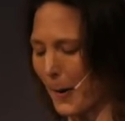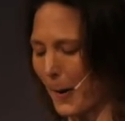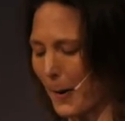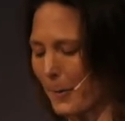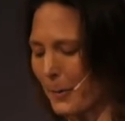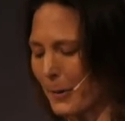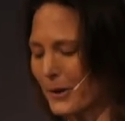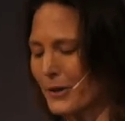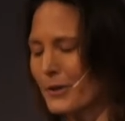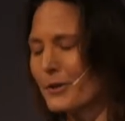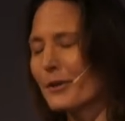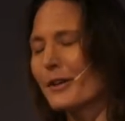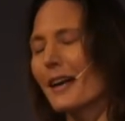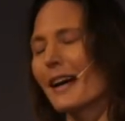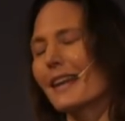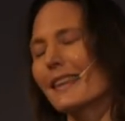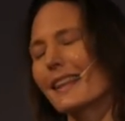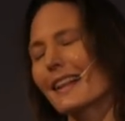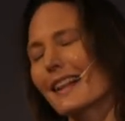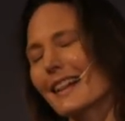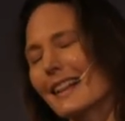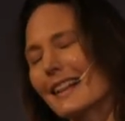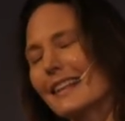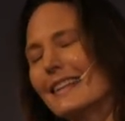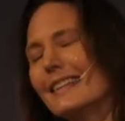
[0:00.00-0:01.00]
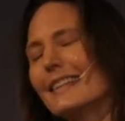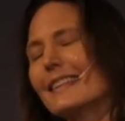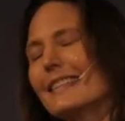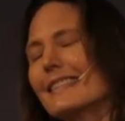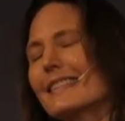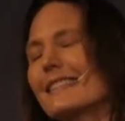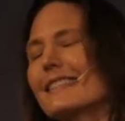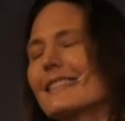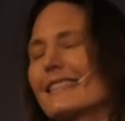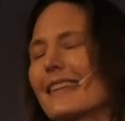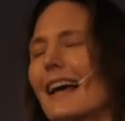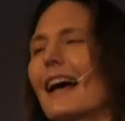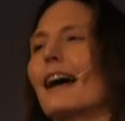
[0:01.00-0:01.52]
but you get the
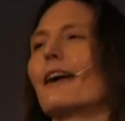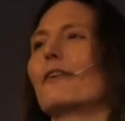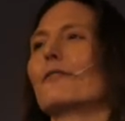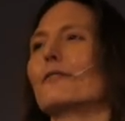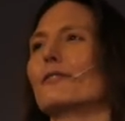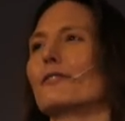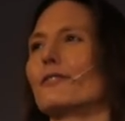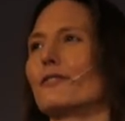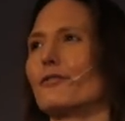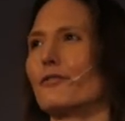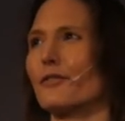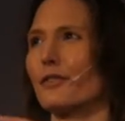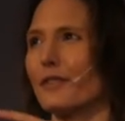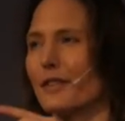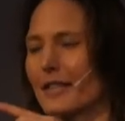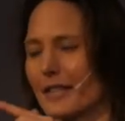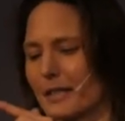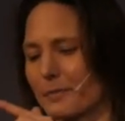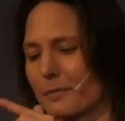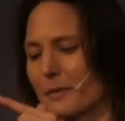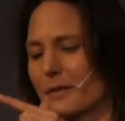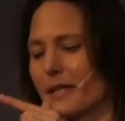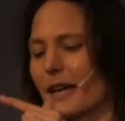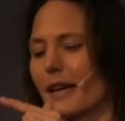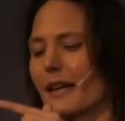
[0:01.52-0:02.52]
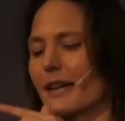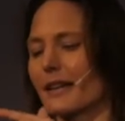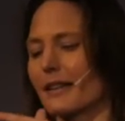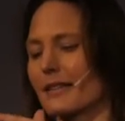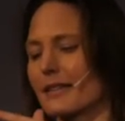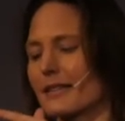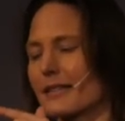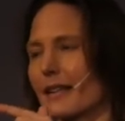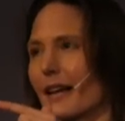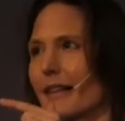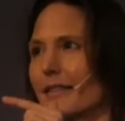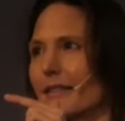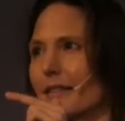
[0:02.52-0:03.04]
cleanest sound for this particular
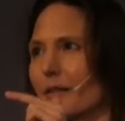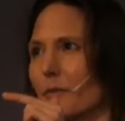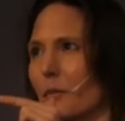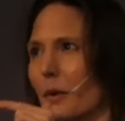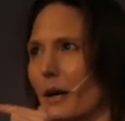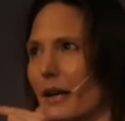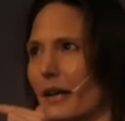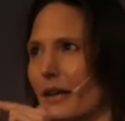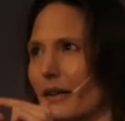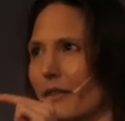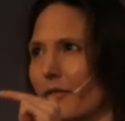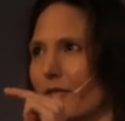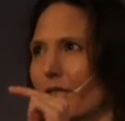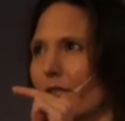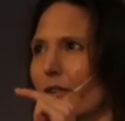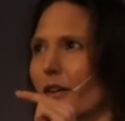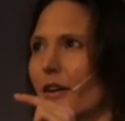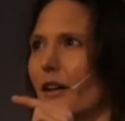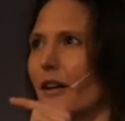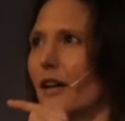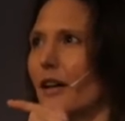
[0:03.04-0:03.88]
standing wave.